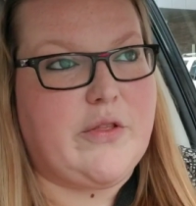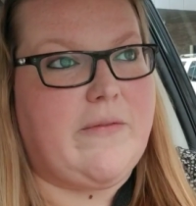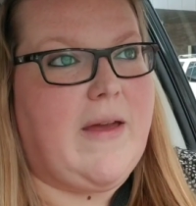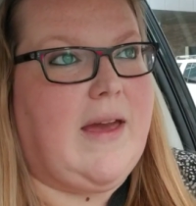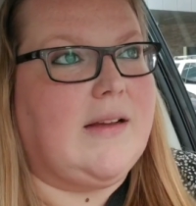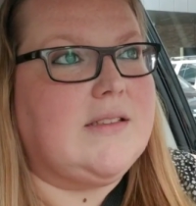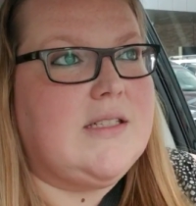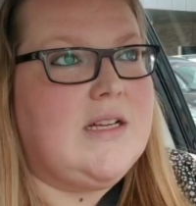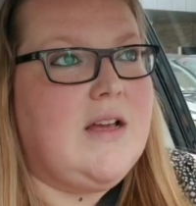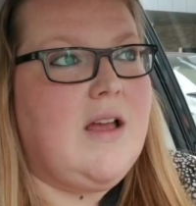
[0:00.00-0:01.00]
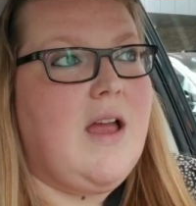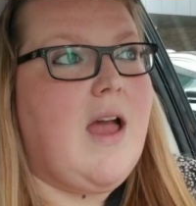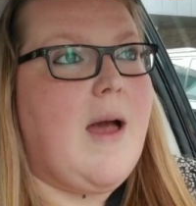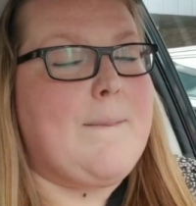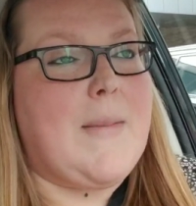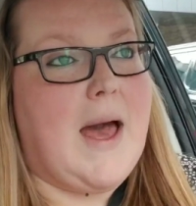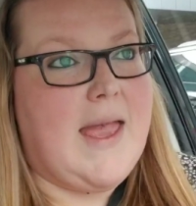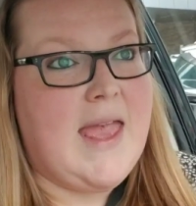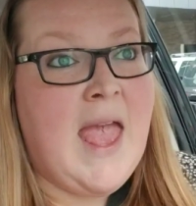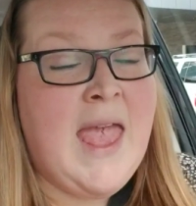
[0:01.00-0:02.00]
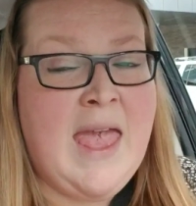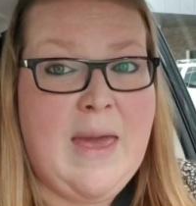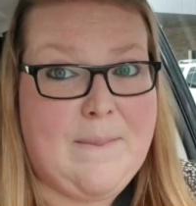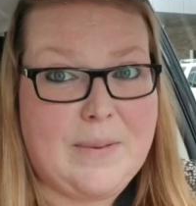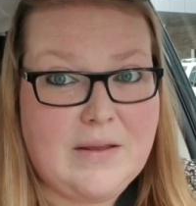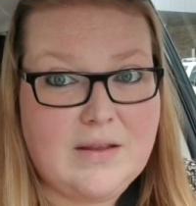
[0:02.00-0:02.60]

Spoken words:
the fact, my hip